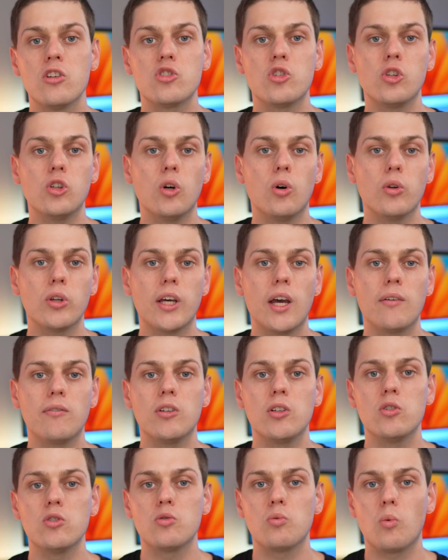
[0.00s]
so you only have
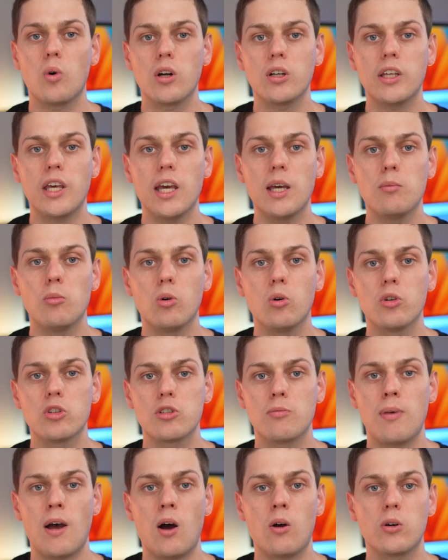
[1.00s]
to use one cable
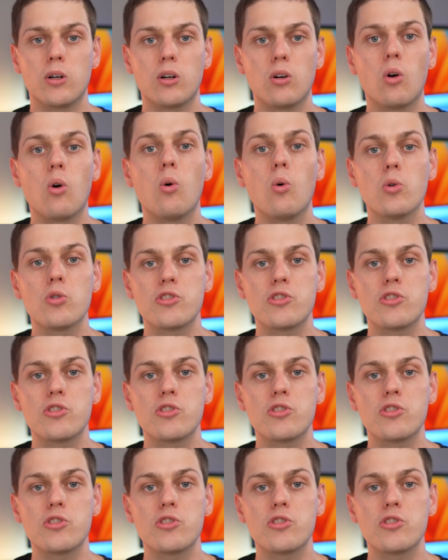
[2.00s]
to power your whole